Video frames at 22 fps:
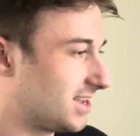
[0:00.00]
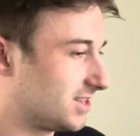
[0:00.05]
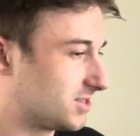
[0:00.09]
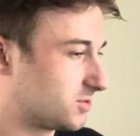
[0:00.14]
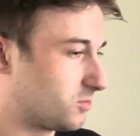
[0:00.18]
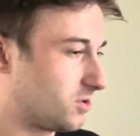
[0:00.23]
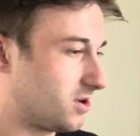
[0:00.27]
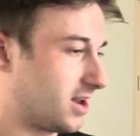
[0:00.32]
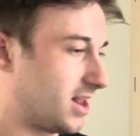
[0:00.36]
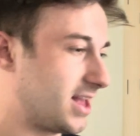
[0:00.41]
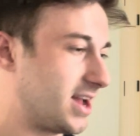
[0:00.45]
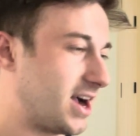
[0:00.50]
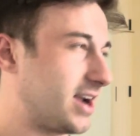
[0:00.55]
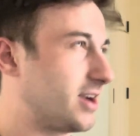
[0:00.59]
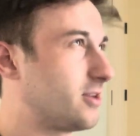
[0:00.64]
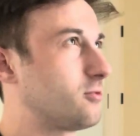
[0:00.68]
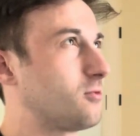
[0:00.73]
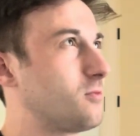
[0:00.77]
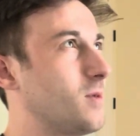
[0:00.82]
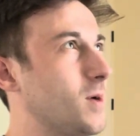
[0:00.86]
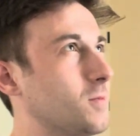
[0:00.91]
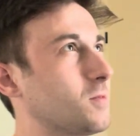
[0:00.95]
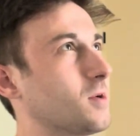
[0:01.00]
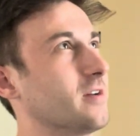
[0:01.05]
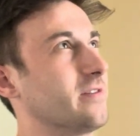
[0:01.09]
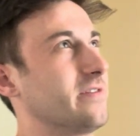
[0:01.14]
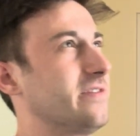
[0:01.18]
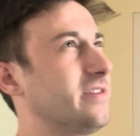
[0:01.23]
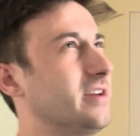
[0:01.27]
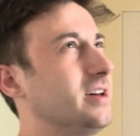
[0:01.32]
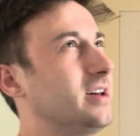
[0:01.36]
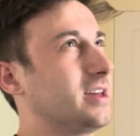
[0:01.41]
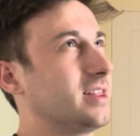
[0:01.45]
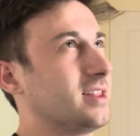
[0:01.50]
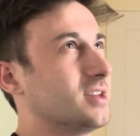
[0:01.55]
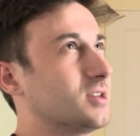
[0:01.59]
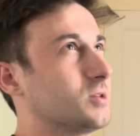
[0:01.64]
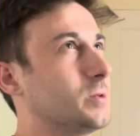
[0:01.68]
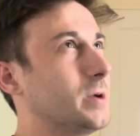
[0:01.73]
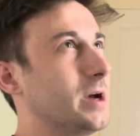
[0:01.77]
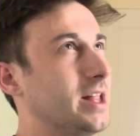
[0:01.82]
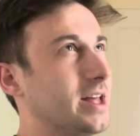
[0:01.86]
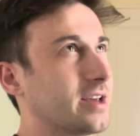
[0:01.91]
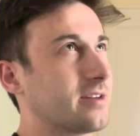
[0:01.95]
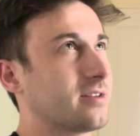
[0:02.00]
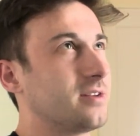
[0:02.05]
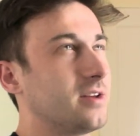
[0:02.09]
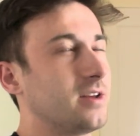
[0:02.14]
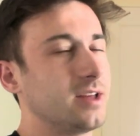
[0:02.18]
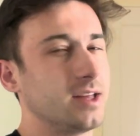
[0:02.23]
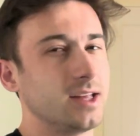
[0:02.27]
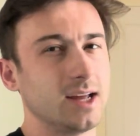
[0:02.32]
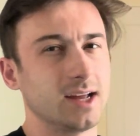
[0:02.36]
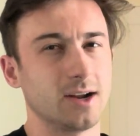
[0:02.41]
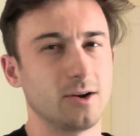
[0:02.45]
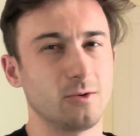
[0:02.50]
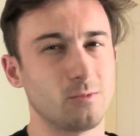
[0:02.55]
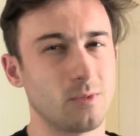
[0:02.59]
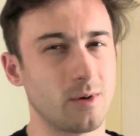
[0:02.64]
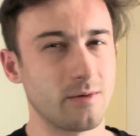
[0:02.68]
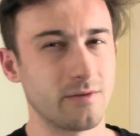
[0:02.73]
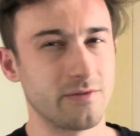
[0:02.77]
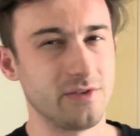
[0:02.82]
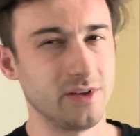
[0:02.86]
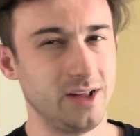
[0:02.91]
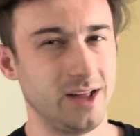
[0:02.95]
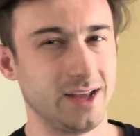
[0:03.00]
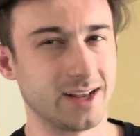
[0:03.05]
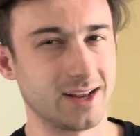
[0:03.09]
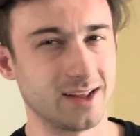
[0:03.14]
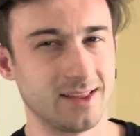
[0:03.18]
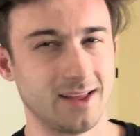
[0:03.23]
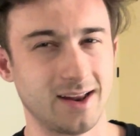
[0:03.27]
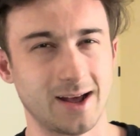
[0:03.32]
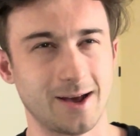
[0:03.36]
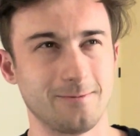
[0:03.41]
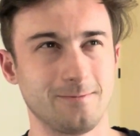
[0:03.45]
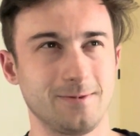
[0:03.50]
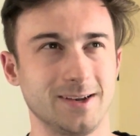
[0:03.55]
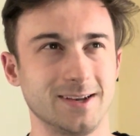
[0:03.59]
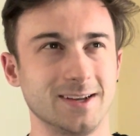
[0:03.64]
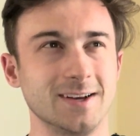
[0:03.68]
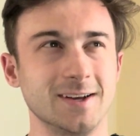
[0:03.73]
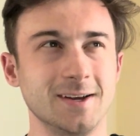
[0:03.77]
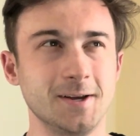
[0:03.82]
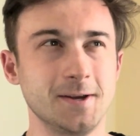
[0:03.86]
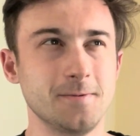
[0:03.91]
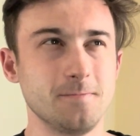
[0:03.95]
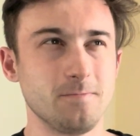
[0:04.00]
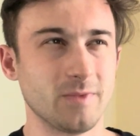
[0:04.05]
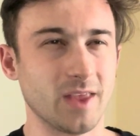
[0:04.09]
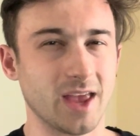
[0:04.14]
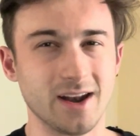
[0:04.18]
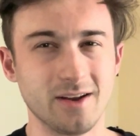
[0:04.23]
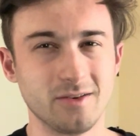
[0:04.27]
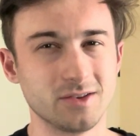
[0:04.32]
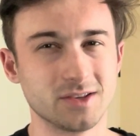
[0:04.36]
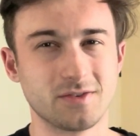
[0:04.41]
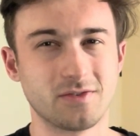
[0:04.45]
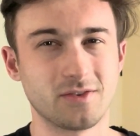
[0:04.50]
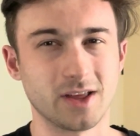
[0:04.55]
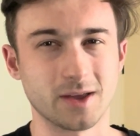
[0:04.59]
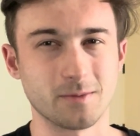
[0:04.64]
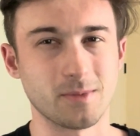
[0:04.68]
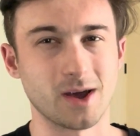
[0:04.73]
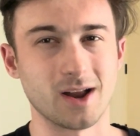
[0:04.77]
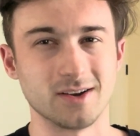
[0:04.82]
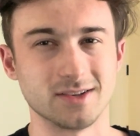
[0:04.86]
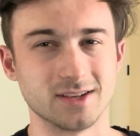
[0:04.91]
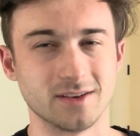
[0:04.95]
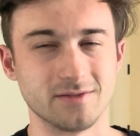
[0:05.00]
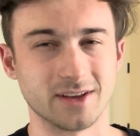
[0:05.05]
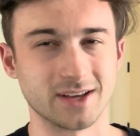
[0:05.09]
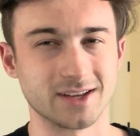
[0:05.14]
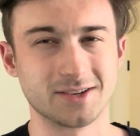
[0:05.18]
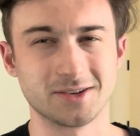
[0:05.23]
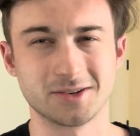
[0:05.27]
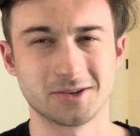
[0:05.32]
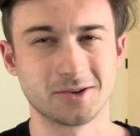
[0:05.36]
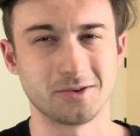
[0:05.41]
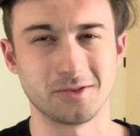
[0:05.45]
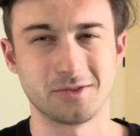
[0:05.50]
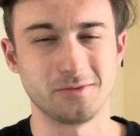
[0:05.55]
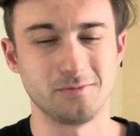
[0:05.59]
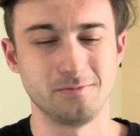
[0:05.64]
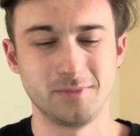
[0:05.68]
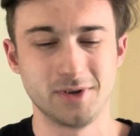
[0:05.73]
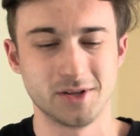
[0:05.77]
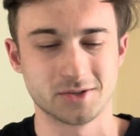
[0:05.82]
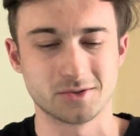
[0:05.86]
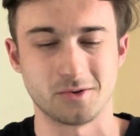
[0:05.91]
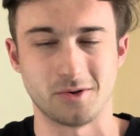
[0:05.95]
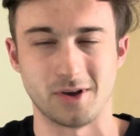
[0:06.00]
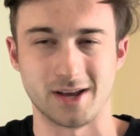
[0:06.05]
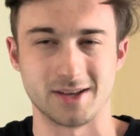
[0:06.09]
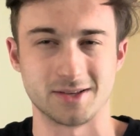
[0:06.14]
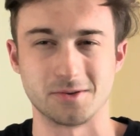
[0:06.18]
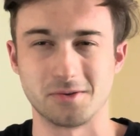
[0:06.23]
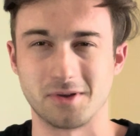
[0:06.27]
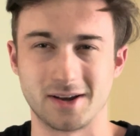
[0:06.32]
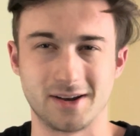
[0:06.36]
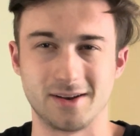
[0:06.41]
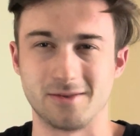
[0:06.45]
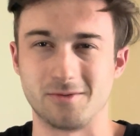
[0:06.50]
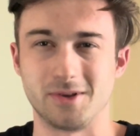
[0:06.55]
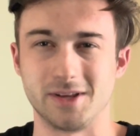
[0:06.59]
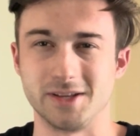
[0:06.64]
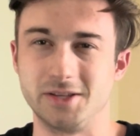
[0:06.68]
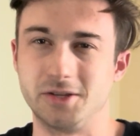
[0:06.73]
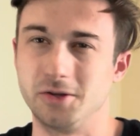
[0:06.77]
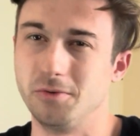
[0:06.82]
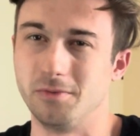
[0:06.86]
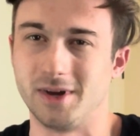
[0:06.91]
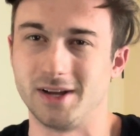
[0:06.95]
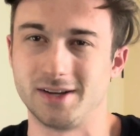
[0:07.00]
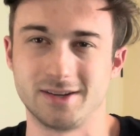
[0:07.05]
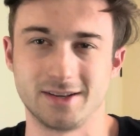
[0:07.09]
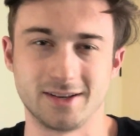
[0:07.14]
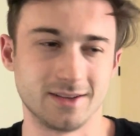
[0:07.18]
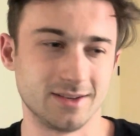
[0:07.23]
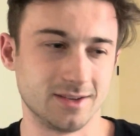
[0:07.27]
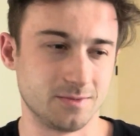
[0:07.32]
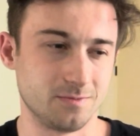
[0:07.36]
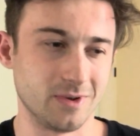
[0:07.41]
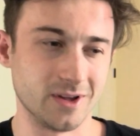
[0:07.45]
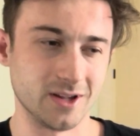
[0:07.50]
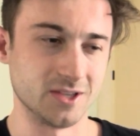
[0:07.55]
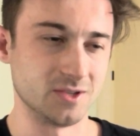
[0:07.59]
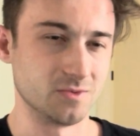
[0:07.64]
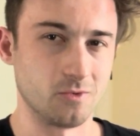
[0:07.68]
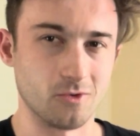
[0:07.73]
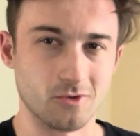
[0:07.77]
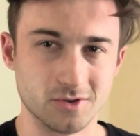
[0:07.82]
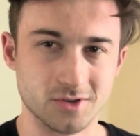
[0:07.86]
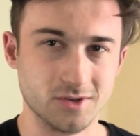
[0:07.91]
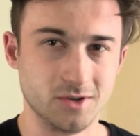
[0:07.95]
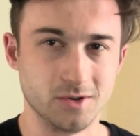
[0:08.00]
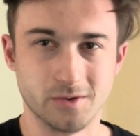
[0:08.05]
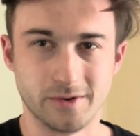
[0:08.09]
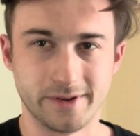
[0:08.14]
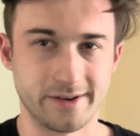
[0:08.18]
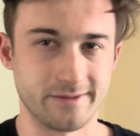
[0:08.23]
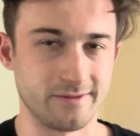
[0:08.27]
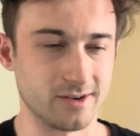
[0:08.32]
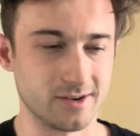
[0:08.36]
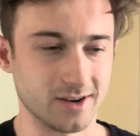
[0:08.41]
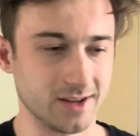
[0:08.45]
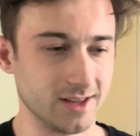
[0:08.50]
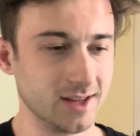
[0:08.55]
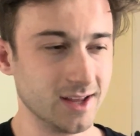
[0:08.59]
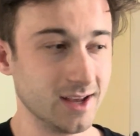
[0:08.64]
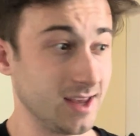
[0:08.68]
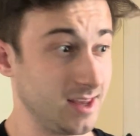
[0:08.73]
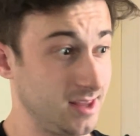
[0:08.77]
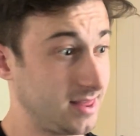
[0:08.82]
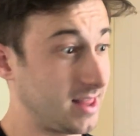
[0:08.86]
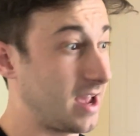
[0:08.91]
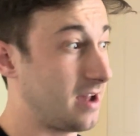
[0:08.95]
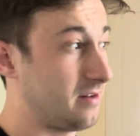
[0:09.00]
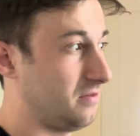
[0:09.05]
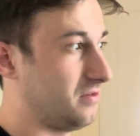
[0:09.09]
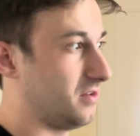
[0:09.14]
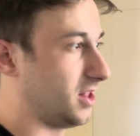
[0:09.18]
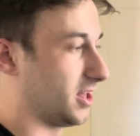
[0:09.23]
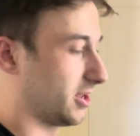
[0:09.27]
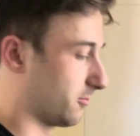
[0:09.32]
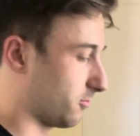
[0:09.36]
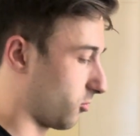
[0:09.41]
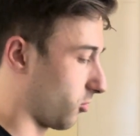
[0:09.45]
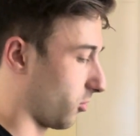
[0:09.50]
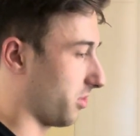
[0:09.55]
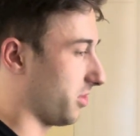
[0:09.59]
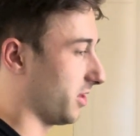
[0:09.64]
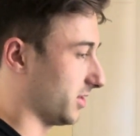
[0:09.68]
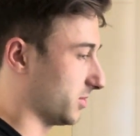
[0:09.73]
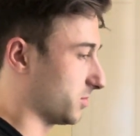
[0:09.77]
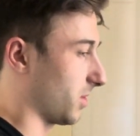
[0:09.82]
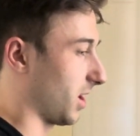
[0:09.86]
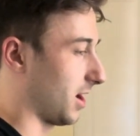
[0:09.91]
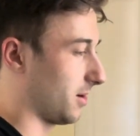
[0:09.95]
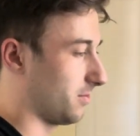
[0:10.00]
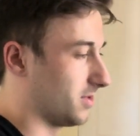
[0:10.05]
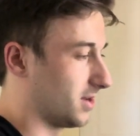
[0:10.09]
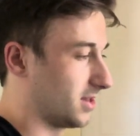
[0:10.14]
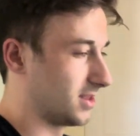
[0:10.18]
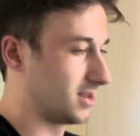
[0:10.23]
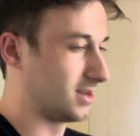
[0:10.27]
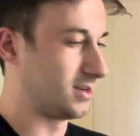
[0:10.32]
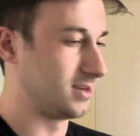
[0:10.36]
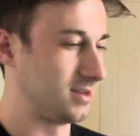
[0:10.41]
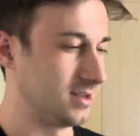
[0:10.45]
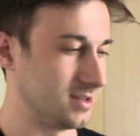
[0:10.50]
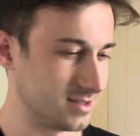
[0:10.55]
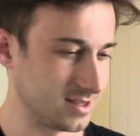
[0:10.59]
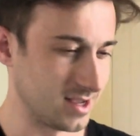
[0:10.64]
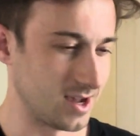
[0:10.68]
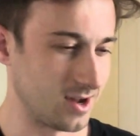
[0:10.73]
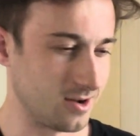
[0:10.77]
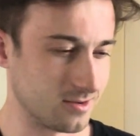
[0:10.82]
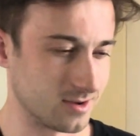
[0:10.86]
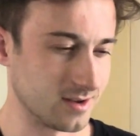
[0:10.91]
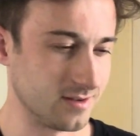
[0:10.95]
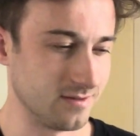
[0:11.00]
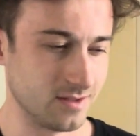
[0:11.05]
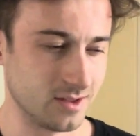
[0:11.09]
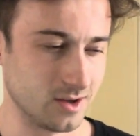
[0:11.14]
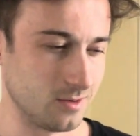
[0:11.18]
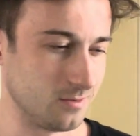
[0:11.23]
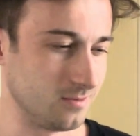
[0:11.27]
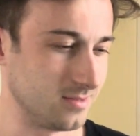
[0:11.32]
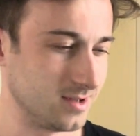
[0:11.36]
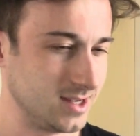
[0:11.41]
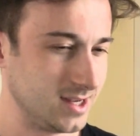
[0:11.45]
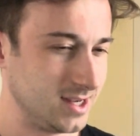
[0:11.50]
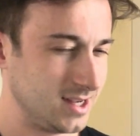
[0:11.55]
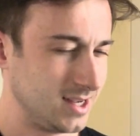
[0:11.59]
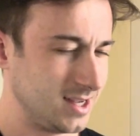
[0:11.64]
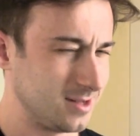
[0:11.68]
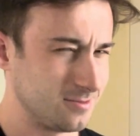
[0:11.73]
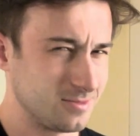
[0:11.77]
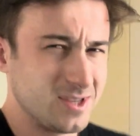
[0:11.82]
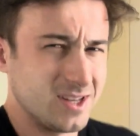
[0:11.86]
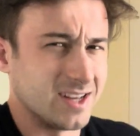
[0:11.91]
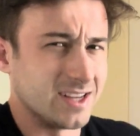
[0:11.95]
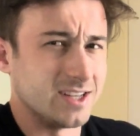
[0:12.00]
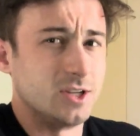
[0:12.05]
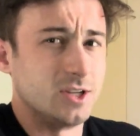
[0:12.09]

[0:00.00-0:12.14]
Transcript: weird. I don't remember it feeling this way. Like I don't remember feeling like nothing happened. And it was for like minor stuff, like going through middle school, high school. I didn't really do much. Like I just played sports or whatever, and that felt like more things were happening than it does now. Even though I'm still like